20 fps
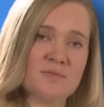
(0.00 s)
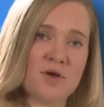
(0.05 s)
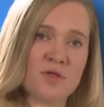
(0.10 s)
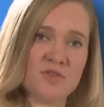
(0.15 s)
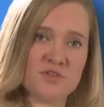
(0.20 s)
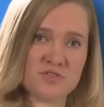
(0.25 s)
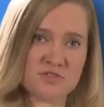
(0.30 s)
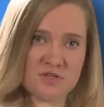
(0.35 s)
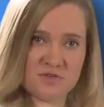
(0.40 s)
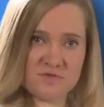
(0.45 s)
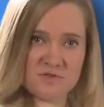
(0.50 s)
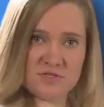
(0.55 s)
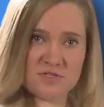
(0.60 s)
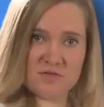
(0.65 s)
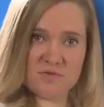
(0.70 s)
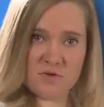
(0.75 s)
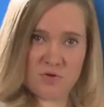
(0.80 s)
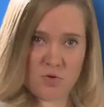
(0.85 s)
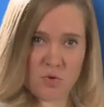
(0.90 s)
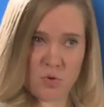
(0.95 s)
on the surface
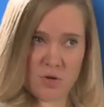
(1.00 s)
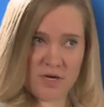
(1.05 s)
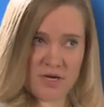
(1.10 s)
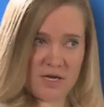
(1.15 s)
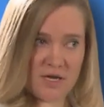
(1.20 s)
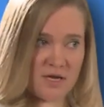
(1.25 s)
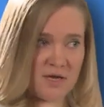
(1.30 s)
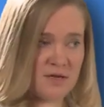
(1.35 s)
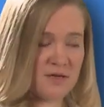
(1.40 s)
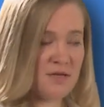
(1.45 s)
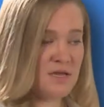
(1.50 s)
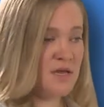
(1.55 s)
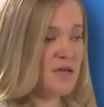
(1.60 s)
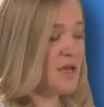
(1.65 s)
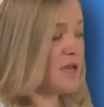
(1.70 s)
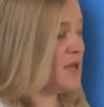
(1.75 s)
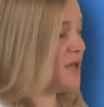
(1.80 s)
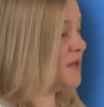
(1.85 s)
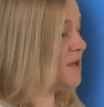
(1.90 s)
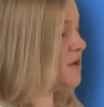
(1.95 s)
of the cornea,
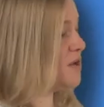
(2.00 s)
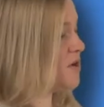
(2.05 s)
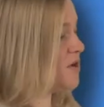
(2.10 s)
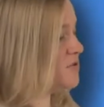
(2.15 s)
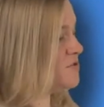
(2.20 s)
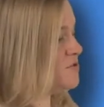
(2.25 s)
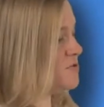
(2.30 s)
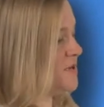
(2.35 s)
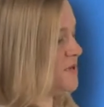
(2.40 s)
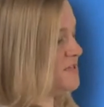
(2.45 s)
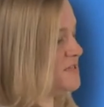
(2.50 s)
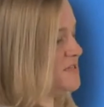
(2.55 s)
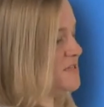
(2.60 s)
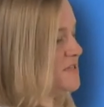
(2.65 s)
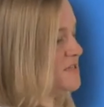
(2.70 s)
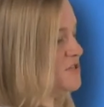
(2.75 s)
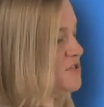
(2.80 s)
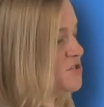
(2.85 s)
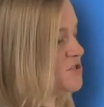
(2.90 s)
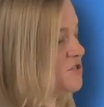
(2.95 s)
and it also has the
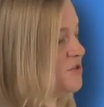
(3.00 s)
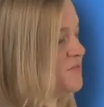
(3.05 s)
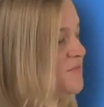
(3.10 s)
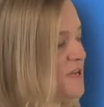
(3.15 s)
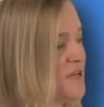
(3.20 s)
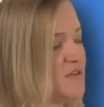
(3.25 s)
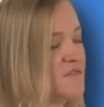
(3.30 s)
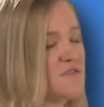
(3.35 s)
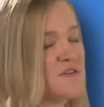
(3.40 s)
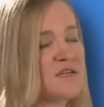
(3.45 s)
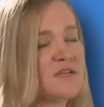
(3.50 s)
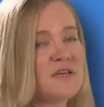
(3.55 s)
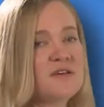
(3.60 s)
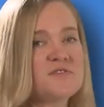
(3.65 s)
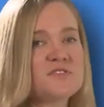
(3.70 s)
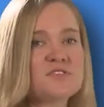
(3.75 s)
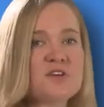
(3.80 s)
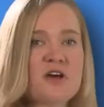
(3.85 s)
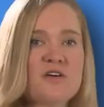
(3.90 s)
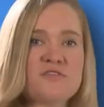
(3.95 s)
additional benefit
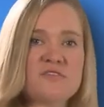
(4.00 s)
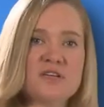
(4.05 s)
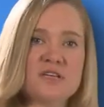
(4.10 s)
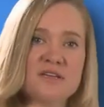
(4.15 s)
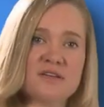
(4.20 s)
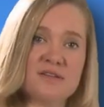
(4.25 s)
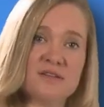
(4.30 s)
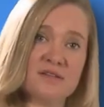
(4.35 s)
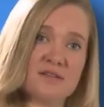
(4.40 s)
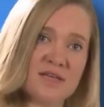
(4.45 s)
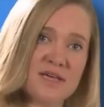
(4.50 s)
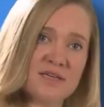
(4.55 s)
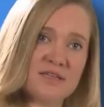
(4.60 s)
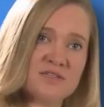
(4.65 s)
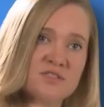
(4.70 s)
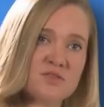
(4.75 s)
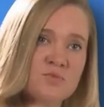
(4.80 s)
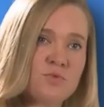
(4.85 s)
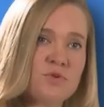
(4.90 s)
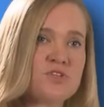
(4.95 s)
of softening the
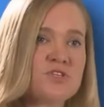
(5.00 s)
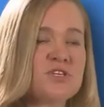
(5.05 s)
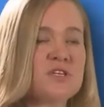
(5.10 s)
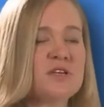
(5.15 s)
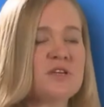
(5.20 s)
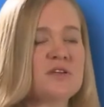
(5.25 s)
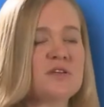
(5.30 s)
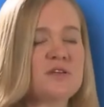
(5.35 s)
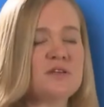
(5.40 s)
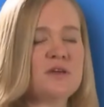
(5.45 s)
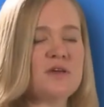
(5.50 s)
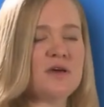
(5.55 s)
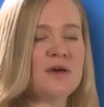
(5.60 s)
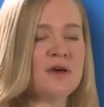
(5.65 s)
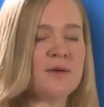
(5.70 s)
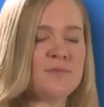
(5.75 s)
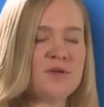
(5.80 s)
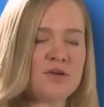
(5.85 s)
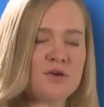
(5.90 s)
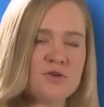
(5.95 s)
lens, which
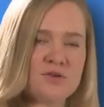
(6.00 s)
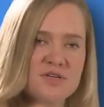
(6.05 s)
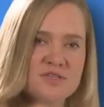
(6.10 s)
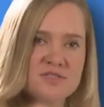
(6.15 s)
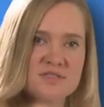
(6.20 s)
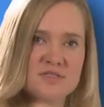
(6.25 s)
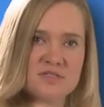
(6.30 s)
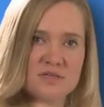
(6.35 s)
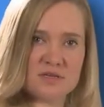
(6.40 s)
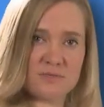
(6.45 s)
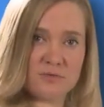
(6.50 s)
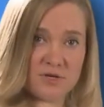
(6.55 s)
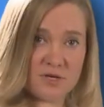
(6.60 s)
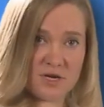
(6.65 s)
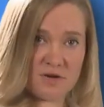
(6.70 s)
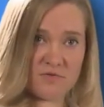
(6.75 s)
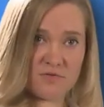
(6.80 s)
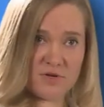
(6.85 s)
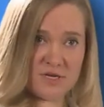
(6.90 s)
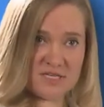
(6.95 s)
increases the
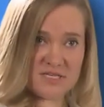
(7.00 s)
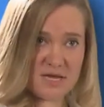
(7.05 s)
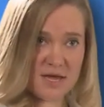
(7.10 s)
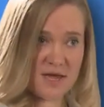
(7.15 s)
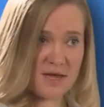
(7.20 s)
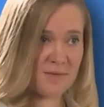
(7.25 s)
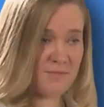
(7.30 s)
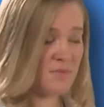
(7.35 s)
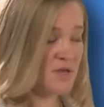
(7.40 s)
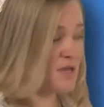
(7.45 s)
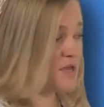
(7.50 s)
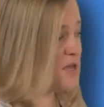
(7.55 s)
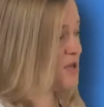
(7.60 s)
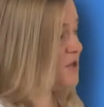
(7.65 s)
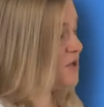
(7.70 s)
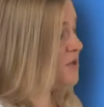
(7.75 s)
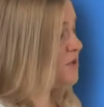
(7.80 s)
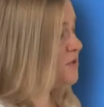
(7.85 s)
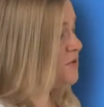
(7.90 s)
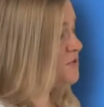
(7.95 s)
recovery time
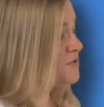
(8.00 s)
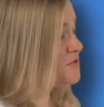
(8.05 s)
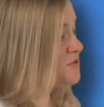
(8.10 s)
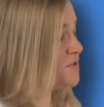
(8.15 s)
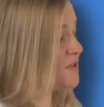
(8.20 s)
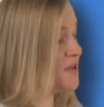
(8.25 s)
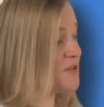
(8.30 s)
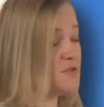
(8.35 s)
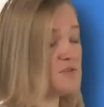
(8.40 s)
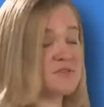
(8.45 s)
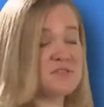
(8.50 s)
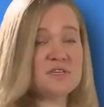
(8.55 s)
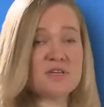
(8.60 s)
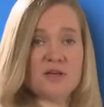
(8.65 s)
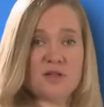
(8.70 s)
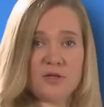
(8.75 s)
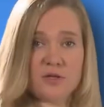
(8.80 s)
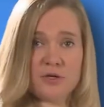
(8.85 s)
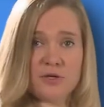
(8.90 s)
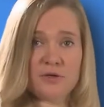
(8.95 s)
so that you see
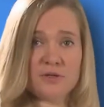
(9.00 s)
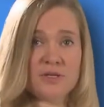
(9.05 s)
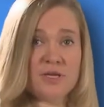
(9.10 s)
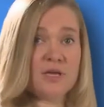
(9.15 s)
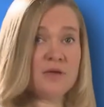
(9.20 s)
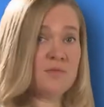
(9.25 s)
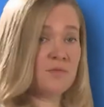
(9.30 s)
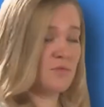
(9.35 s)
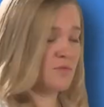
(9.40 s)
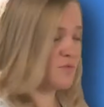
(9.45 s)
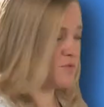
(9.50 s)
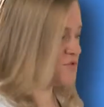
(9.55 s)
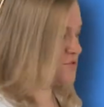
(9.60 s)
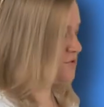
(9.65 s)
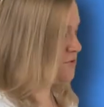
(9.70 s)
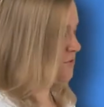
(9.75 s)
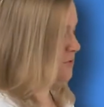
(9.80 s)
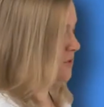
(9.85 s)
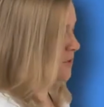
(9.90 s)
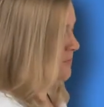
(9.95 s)
clearly
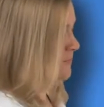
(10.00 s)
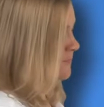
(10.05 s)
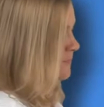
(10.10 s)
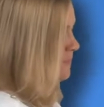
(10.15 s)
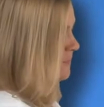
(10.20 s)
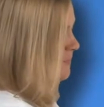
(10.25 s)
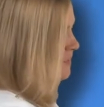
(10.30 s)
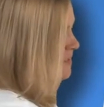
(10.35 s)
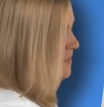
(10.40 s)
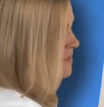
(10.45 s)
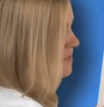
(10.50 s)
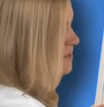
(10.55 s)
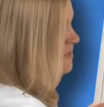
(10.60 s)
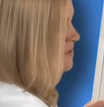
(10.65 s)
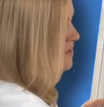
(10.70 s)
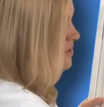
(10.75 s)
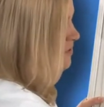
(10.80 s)
sooner. The